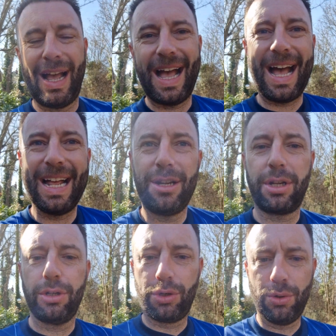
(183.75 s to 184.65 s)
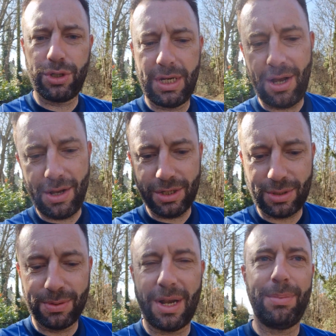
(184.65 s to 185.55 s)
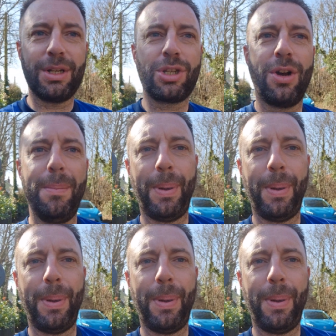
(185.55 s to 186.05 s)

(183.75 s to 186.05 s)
And Georgie Hurst was up the top,